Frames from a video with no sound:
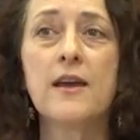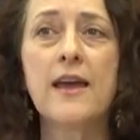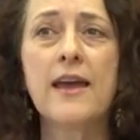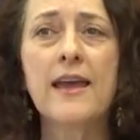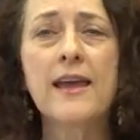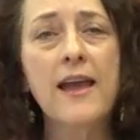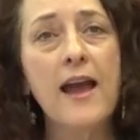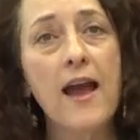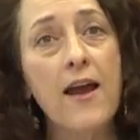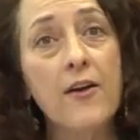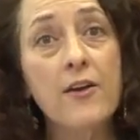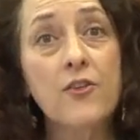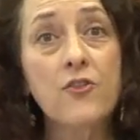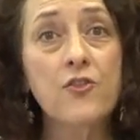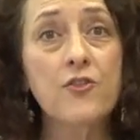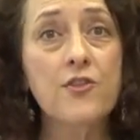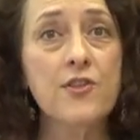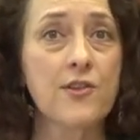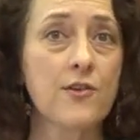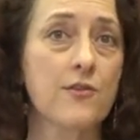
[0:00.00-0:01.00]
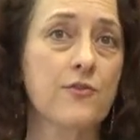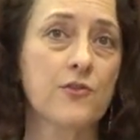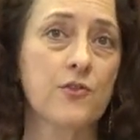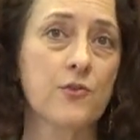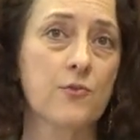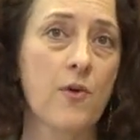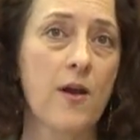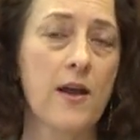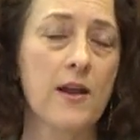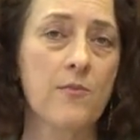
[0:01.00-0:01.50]
Encourage yourself
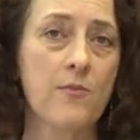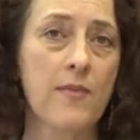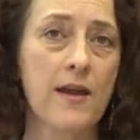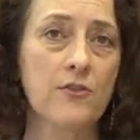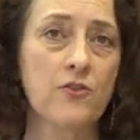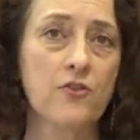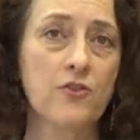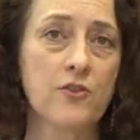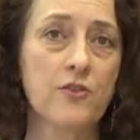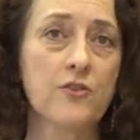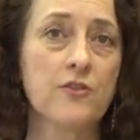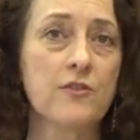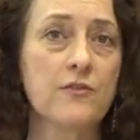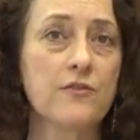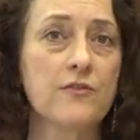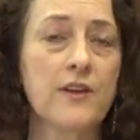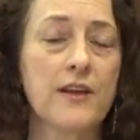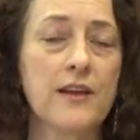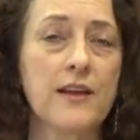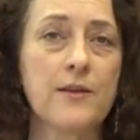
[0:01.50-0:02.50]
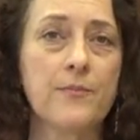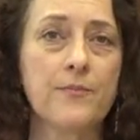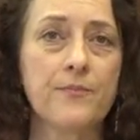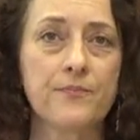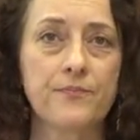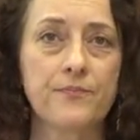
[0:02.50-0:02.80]
to write imaginatively.